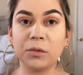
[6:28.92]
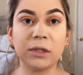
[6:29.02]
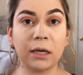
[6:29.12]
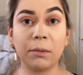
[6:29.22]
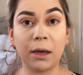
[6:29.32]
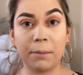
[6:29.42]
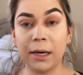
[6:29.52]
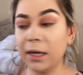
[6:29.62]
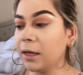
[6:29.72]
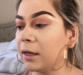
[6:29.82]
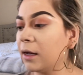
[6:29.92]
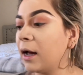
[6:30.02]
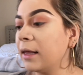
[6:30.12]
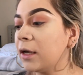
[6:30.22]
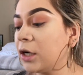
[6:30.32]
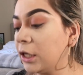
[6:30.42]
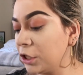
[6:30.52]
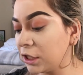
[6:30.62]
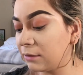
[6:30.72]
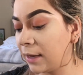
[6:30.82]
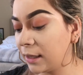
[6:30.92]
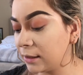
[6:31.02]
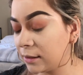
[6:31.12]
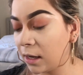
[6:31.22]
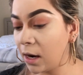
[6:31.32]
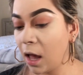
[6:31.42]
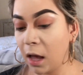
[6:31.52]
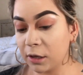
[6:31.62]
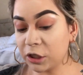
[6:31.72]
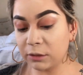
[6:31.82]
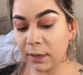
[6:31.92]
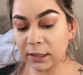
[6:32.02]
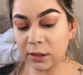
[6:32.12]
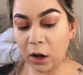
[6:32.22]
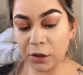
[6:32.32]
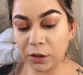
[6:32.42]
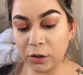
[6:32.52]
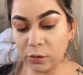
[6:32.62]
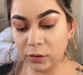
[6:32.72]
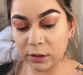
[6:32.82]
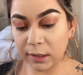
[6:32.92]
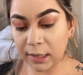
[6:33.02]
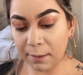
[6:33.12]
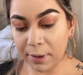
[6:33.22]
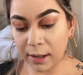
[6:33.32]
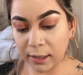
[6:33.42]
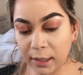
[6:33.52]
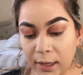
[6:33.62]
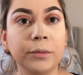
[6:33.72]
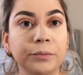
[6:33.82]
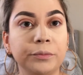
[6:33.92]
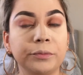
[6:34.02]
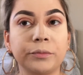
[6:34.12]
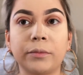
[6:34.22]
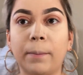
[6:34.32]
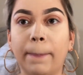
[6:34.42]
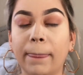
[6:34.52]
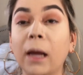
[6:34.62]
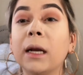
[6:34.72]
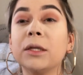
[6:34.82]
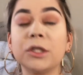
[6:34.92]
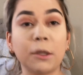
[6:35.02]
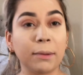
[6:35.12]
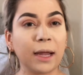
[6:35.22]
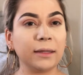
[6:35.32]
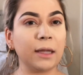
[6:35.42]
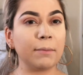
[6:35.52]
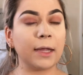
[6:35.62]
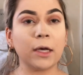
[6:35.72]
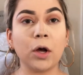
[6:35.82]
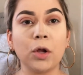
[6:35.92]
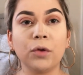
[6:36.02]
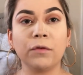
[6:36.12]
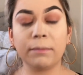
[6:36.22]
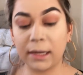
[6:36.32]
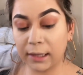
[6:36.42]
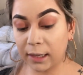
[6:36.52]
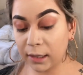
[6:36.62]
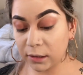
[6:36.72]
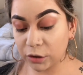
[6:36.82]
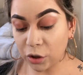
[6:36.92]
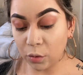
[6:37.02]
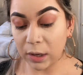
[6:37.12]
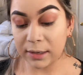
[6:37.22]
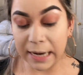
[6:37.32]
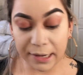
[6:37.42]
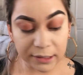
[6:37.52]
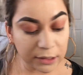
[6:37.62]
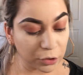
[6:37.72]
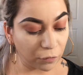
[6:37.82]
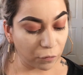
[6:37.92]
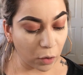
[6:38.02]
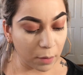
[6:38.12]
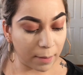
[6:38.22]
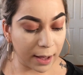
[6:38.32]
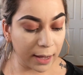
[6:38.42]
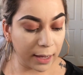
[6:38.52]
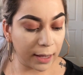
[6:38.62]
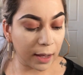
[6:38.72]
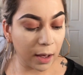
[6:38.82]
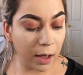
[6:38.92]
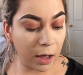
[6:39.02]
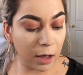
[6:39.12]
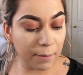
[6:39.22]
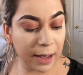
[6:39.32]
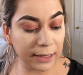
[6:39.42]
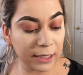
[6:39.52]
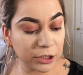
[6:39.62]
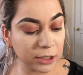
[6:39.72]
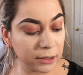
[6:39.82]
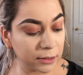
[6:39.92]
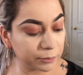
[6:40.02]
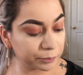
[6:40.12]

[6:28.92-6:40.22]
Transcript: even take me a minute. I literally just mixed all the nudes in that palette, and I just applied them like all over my lid. So next, for my eyelashes,